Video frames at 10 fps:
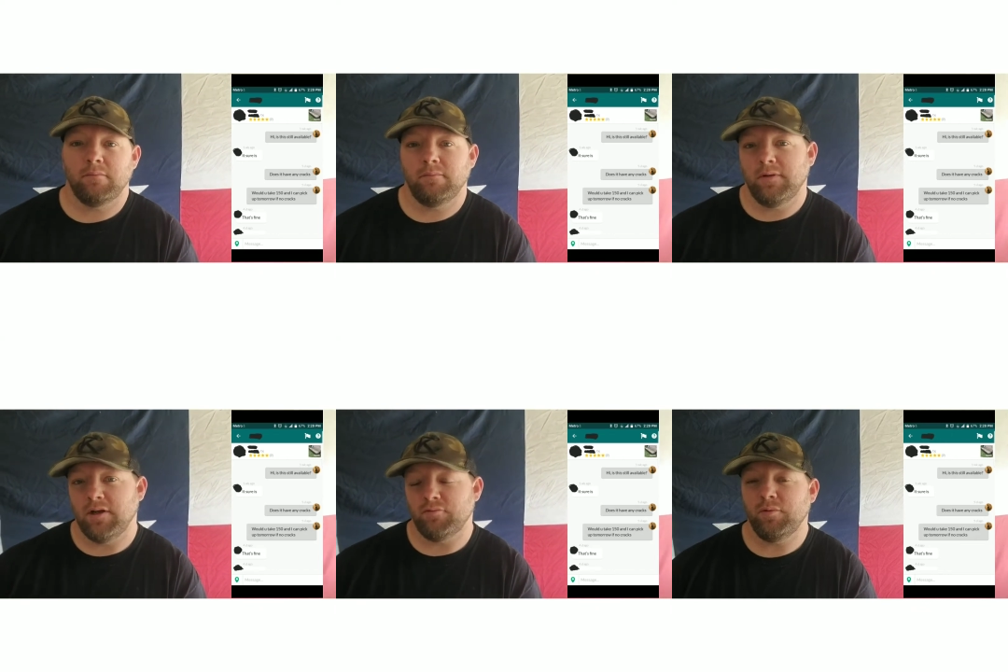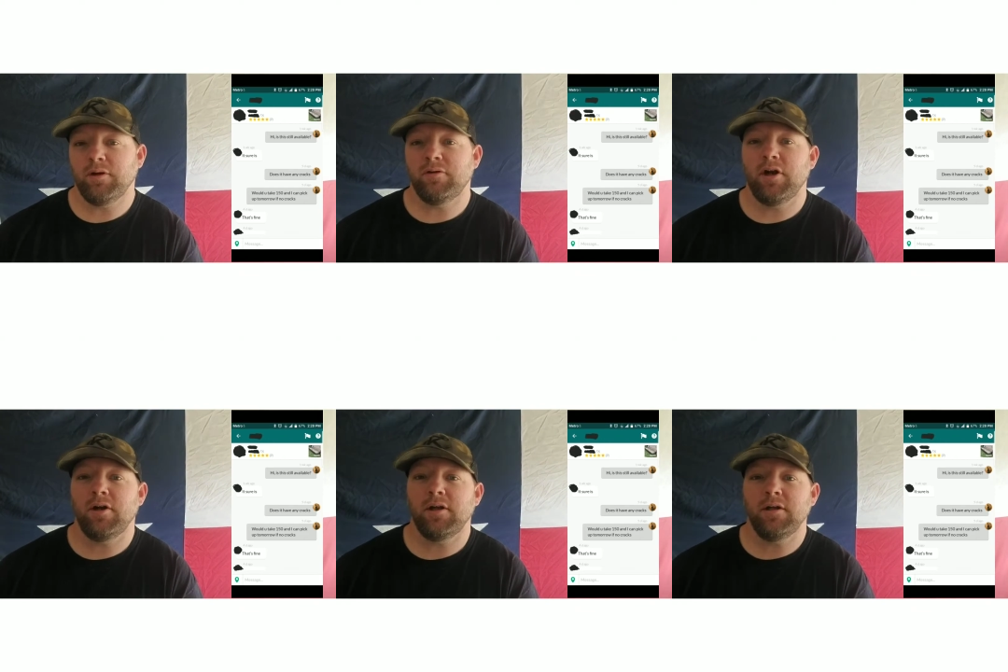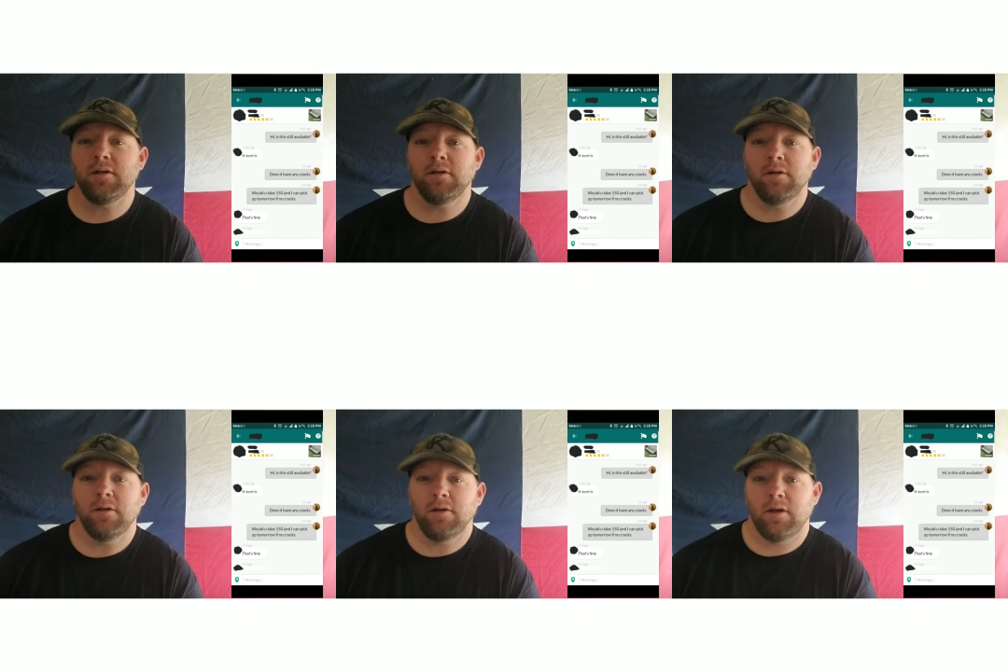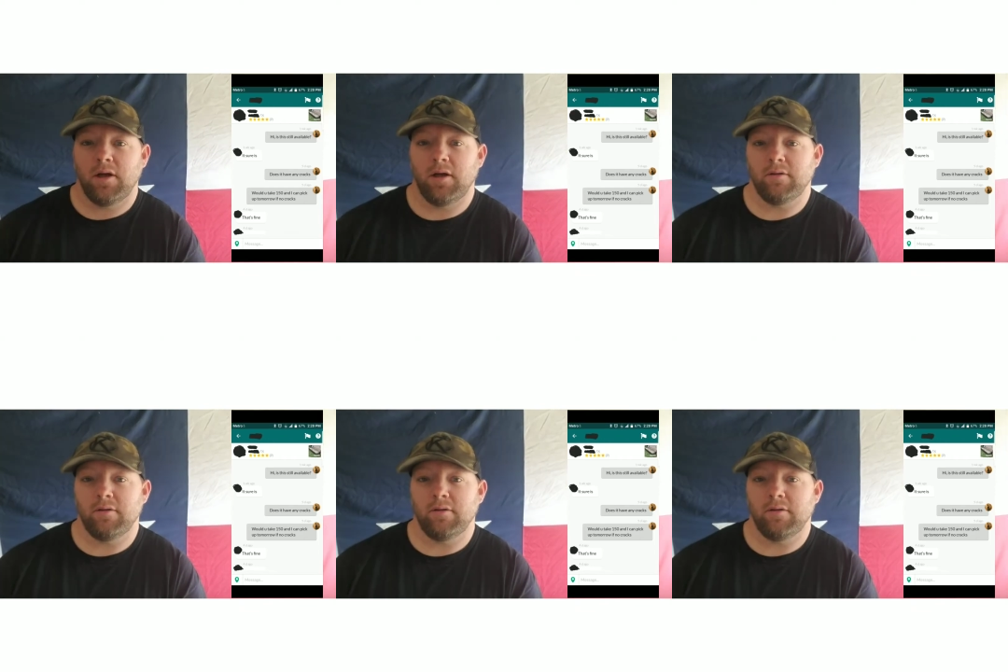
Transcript: that is real dirty. Uh,